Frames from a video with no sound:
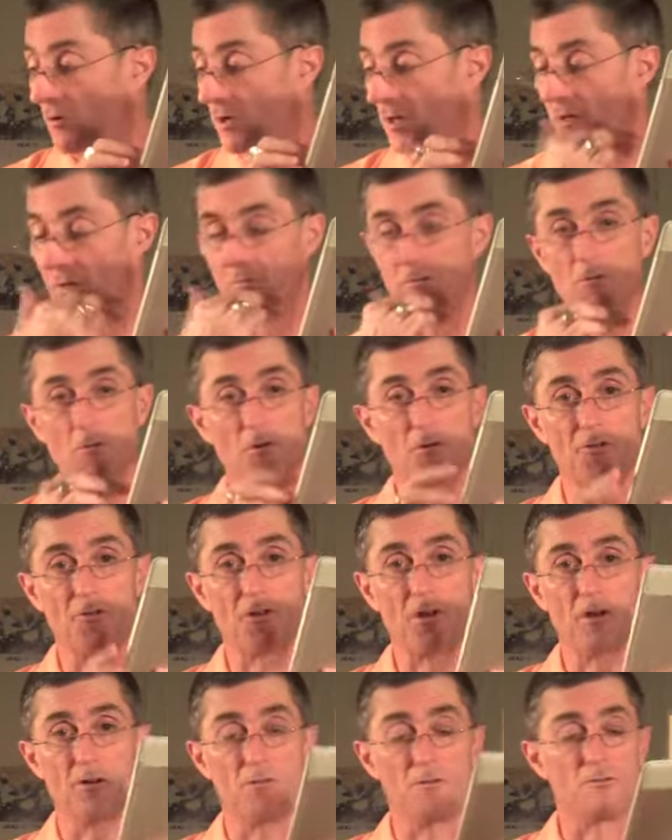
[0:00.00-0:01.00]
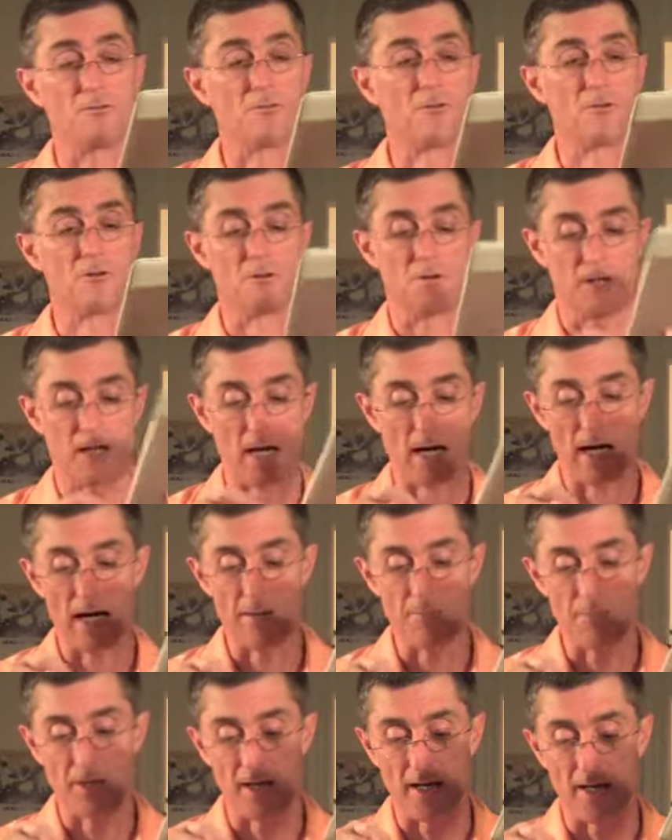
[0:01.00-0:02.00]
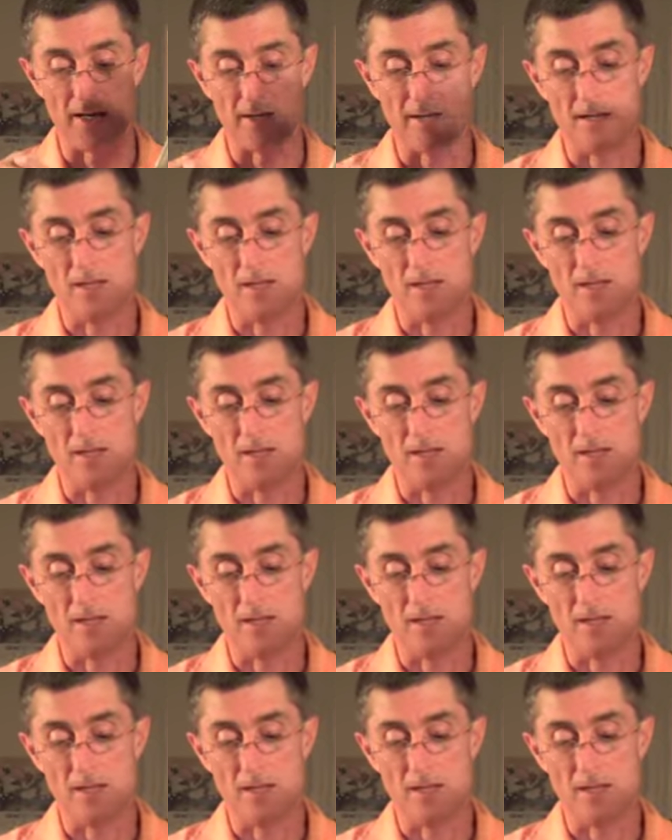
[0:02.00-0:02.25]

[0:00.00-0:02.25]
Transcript: and of course Kindle for iPad.